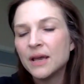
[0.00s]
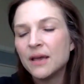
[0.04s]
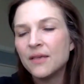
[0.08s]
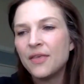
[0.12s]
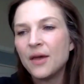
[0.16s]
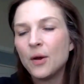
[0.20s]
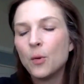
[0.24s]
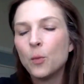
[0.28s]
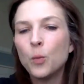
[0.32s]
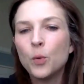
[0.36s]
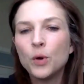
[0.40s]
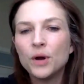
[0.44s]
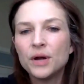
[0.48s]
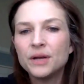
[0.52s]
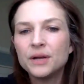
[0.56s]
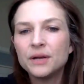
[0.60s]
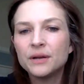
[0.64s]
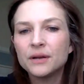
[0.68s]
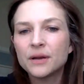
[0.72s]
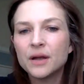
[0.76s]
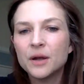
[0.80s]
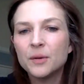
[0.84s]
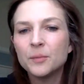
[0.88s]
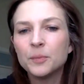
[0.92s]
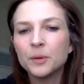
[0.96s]
that
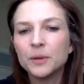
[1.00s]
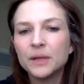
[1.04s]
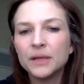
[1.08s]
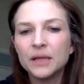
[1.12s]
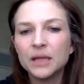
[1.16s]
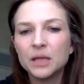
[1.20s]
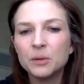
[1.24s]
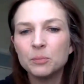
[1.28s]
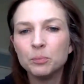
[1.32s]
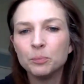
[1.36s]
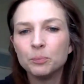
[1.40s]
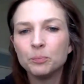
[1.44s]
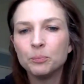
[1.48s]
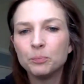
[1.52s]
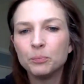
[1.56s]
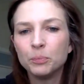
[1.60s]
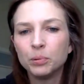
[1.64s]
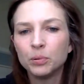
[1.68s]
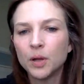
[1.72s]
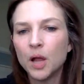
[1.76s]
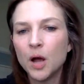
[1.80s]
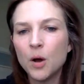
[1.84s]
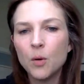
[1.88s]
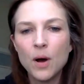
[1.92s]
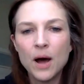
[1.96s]
wouldn't completely
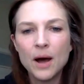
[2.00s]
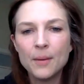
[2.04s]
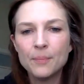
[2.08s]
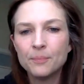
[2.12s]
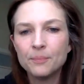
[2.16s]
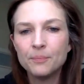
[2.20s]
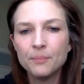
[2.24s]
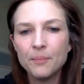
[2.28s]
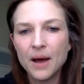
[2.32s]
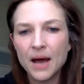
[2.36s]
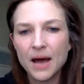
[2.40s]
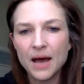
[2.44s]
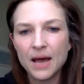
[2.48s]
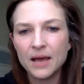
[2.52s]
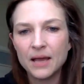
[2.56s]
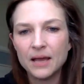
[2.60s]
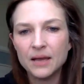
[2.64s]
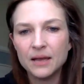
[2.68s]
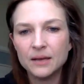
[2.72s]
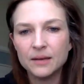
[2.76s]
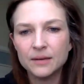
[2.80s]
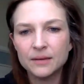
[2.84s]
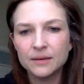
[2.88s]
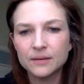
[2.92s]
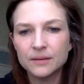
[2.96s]
blow up
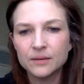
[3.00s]
my